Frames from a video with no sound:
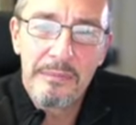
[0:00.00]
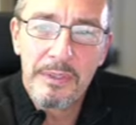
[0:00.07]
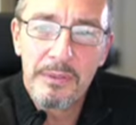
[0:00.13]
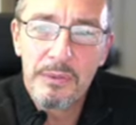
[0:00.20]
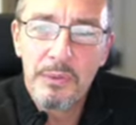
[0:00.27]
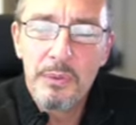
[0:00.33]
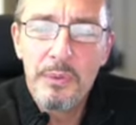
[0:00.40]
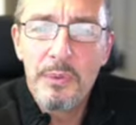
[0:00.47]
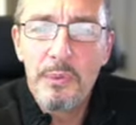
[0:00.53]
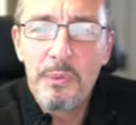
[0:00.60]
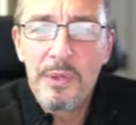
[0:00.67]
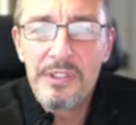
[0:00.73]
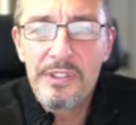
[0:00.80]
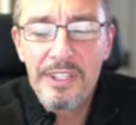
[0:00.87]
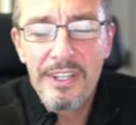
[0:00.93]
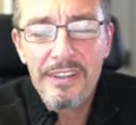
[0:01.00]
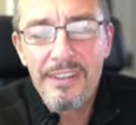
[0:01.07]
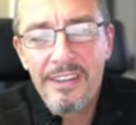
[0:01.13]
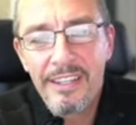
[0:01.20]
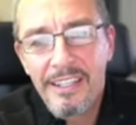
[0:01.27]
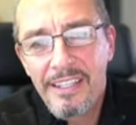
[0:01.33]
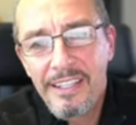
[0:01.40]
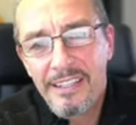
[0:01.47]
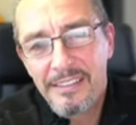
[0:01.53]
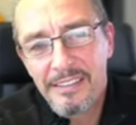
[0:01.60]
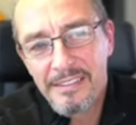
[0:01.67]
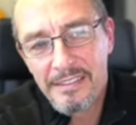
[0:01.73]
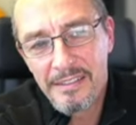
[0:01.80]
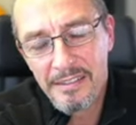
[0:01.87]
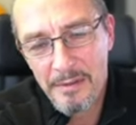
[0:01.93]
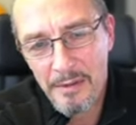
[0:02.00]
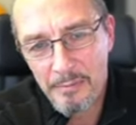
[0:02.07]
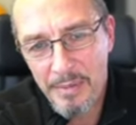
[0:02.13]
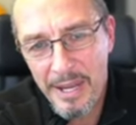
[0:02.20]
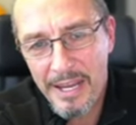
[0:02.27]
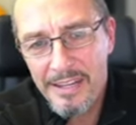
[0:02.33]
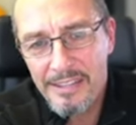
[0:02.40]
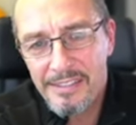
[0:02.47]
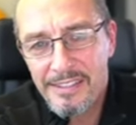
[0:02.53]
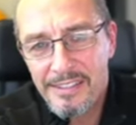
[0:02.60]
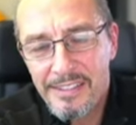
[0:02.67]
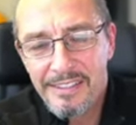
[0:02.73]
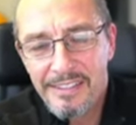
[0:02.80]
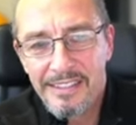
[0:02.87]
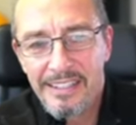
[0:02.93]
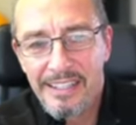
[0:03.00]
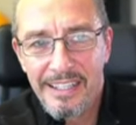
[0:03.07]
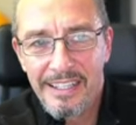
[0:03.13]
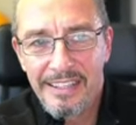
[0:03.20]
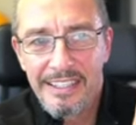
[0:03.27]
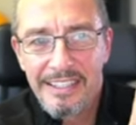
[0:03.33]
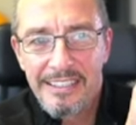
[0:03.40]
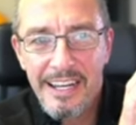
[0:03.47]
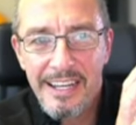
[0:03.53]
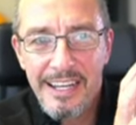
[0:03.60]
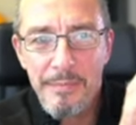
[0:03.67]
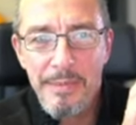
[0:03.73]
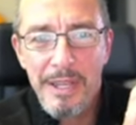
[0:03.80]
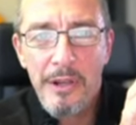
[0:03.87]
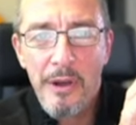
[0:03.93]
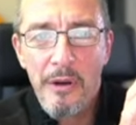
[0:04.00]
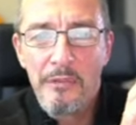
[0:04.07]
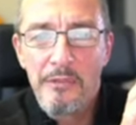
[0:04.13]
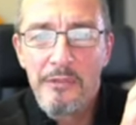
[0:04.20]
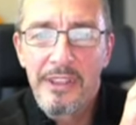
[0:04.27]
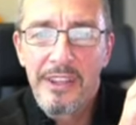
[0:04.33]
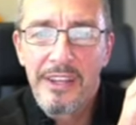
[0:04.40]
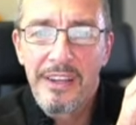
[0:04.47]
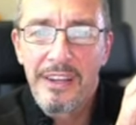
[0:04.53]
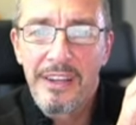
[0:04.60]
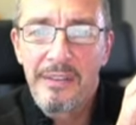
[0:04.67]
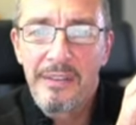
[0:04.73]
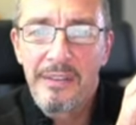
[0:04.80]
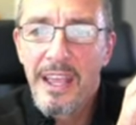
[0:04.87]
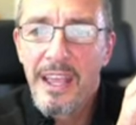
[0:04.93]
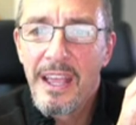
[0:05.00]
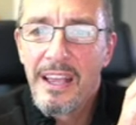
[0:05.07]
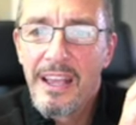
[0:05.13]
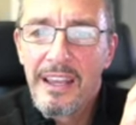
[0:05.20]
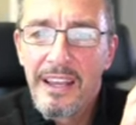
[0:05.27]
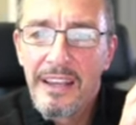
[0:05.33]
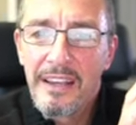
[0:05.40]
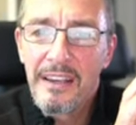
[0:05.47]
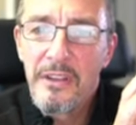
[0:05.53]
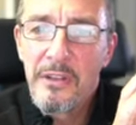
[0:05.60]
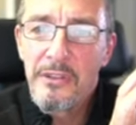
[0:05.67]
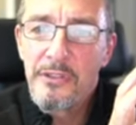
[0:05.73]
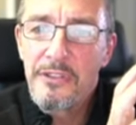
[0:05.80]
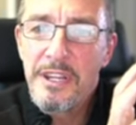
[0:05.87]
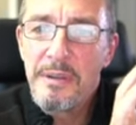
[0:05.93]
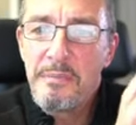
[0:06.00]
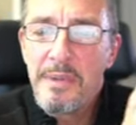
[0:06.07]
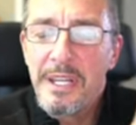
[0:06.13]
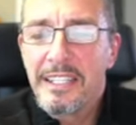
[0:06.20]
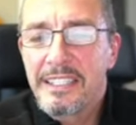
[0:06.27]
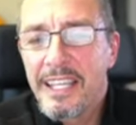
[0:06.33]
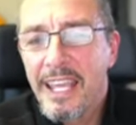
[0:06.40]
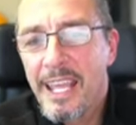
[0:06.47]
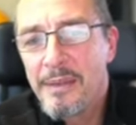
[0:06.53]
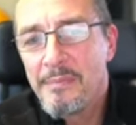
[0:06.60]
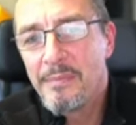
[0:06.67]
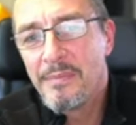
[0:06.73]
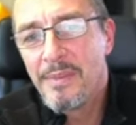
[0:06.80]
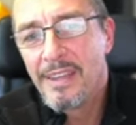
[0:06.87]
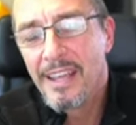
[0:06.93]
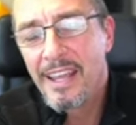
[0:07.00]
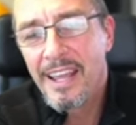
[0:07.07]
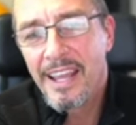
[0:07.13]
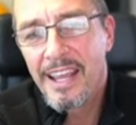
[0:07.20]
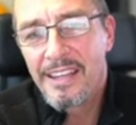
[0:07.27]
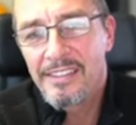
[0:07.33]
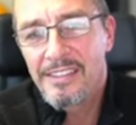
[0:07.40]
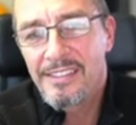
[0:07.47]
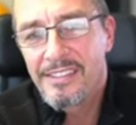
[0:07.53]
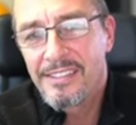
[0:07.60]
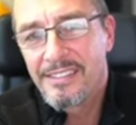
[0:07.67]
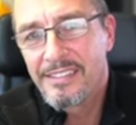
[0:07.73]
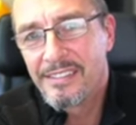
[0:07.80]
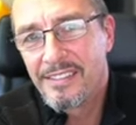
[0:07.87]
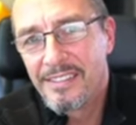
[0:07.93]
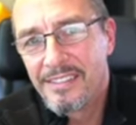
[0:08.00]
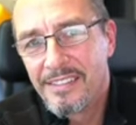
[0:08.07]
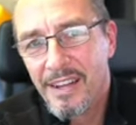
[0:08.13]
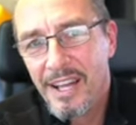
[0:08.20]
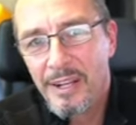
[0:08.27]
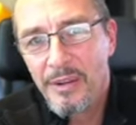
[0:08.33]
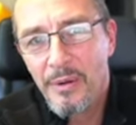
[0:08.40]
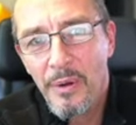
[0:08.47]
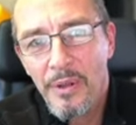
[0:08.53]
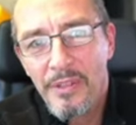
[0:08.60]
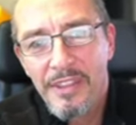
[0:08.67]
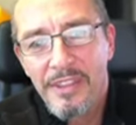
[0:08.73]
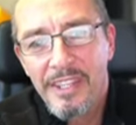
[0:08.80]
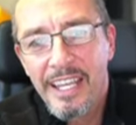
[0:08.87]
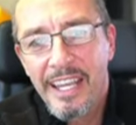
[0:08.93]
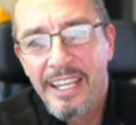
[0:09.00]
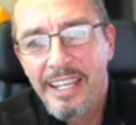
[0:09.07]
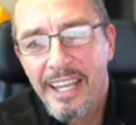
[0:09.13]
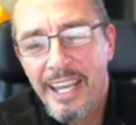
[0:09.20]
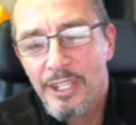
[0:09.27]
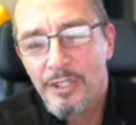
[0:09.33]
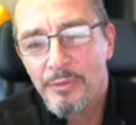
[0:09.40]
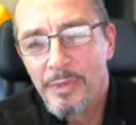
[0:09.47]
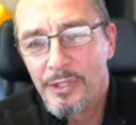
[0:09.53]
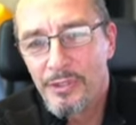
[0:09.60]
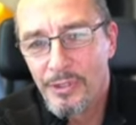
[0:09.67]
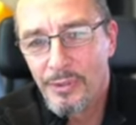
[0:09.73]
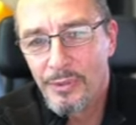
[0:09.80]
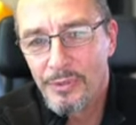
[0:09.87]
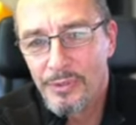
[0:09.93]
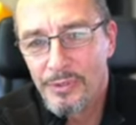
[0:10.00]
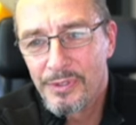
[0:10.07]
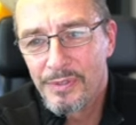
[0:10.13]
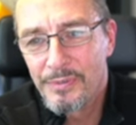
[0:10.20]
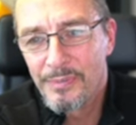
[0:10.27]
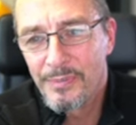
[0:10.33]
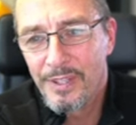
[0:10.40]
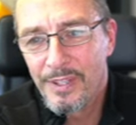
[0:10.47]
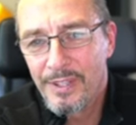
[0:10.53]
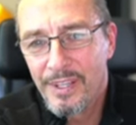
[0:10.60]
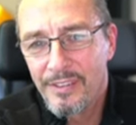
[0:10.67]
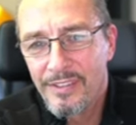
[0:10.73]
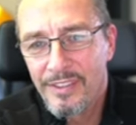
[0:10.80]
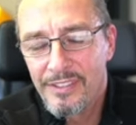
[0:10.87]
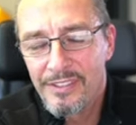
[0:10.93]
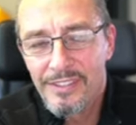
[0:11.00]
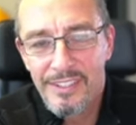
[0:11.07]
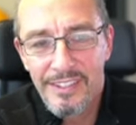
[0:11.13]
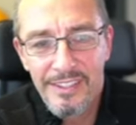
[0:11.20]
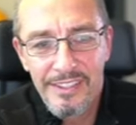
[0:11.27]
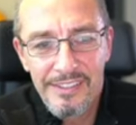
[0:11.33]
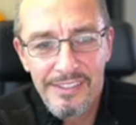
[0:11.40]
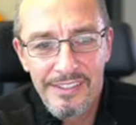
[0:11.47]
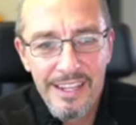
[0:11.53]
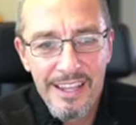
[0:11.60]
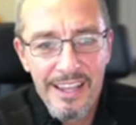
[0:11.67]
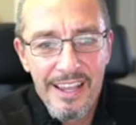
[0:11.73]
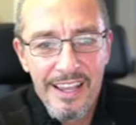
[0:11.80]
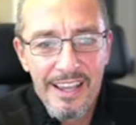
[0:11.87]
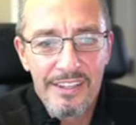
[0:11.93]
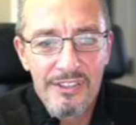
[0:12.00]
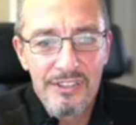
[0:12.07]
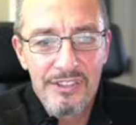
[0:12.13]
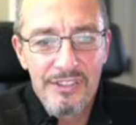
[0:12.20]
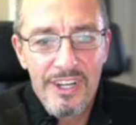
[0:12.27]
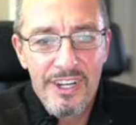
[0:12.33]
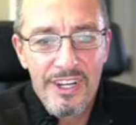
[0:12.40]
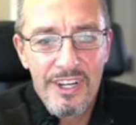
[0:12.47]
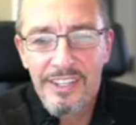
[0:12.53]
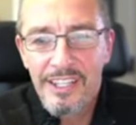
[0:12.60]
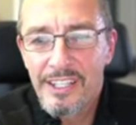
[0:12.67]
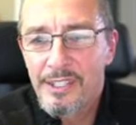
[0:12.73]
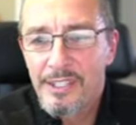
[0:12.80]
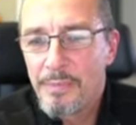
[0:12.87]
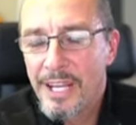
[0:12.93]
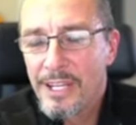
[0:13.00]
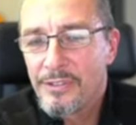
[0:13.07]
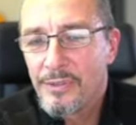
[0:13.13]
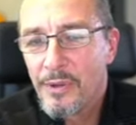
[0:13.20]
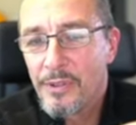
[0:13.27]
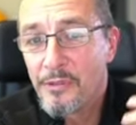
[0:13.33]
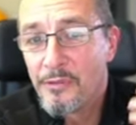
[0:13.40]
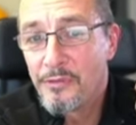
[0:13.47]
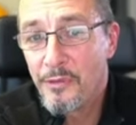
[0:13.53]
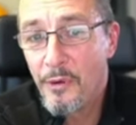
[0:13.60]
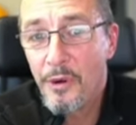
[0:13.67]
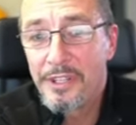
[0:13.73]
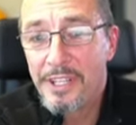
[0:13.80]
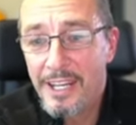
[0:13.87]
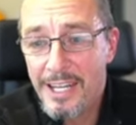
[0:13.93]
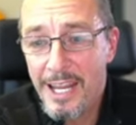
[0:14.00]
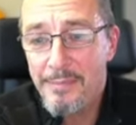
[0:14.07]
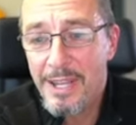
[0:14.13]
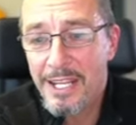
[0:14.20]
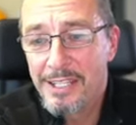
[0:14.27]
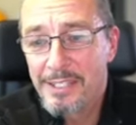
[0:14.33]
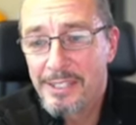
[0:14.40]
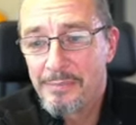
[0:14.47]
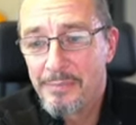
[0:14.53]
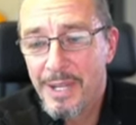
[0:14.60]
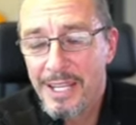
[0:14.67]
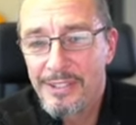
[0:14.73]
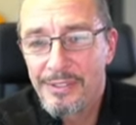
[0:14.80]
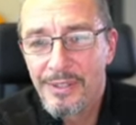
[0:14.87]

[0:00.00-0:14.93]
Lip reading: do within the base, the dynamic of the 3-minute game, as I call that the engagement zones. Yeah, and this is a structure that is based on the 4 dynamics based